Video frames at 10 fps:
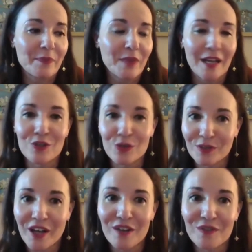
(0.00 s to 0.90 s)
Andrew
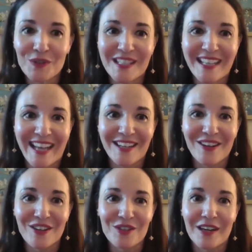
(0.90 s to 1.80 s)
Love, who's the
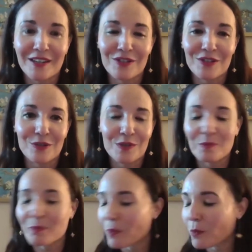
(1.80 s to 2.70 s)
ADR director, who's
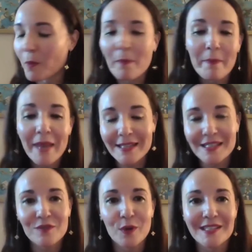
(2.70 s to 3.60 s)
an
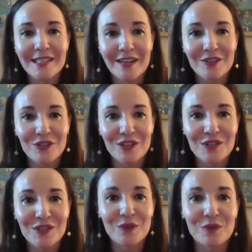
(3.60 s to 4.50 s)
amazing voice actor in
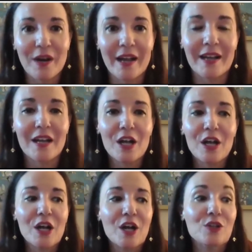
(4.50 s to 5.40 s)
his own right,
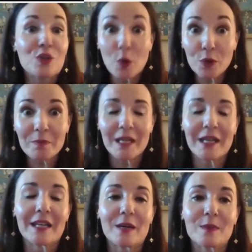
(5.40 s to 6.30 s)
told
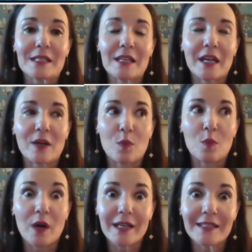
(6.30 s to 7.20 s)
me, and I was like,
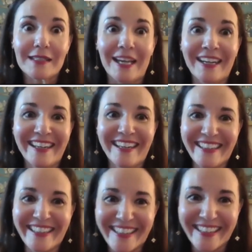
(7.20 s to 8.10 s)
what?
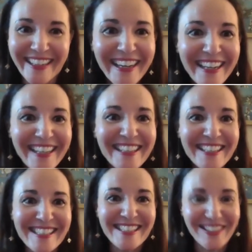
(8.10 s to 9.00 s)
This
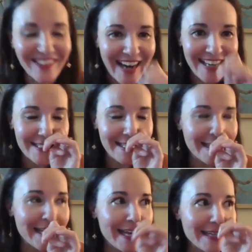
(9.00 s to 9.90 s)
is
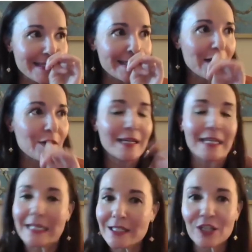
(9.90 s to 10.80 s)
crazy. And
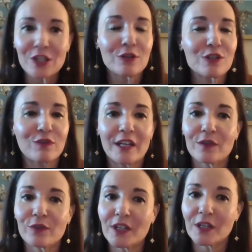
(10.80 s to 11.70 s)
he's a huge fan
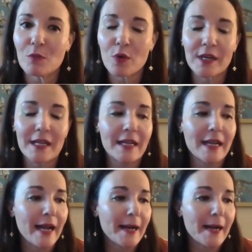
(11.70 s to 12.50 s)
of Rick and Morty.